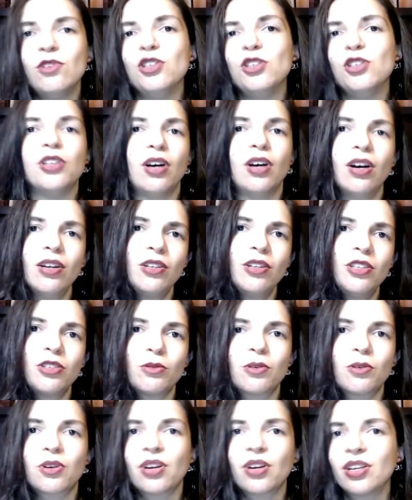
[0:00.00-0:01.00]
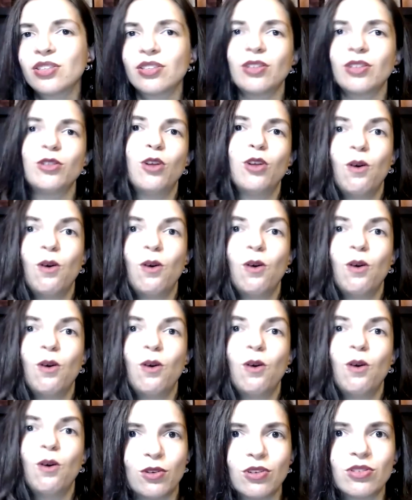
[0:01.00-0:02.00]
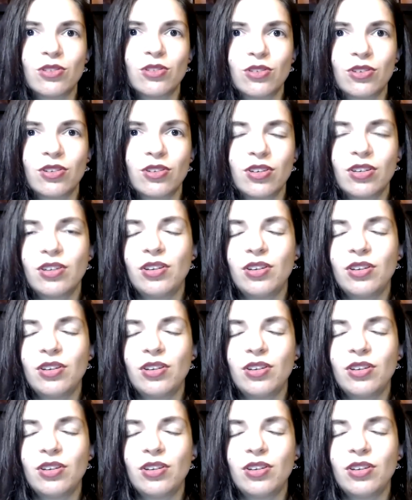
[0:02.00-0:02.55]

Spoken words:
judge or as a law enforcer,